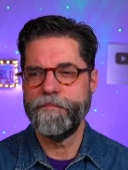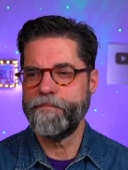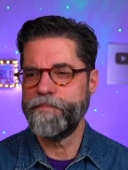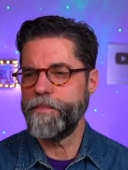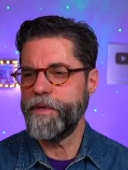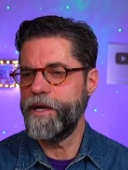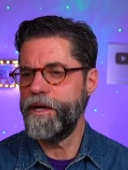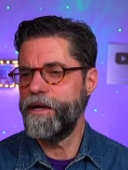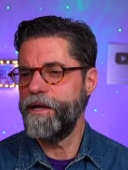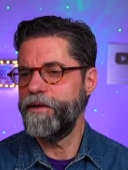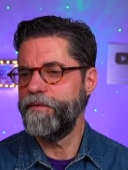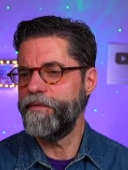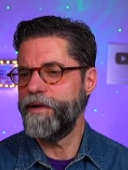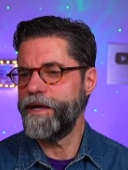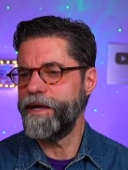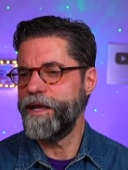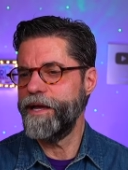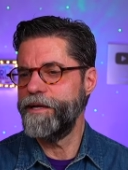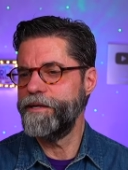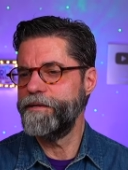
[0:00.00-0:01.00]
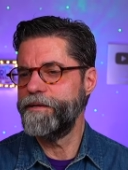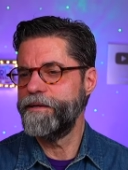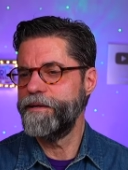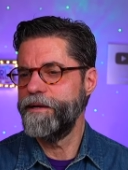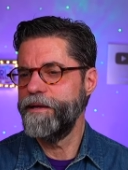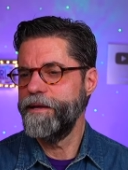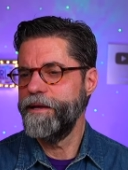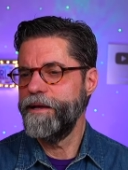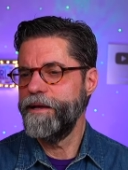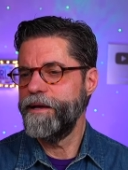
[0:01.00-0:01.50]
if I can.
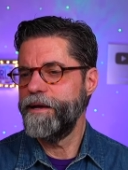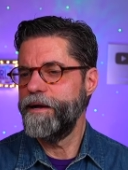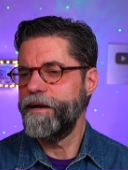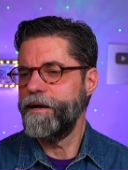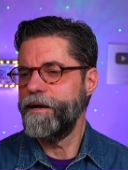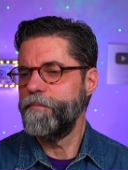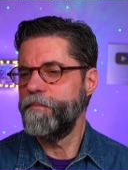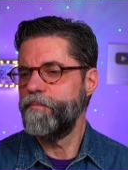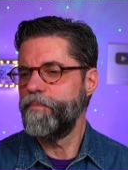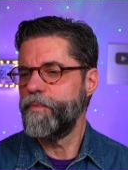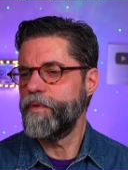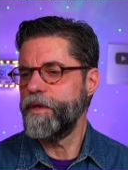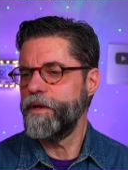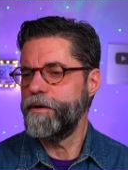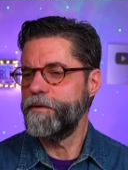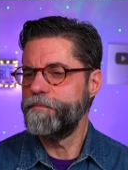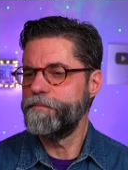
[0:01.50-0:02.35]
So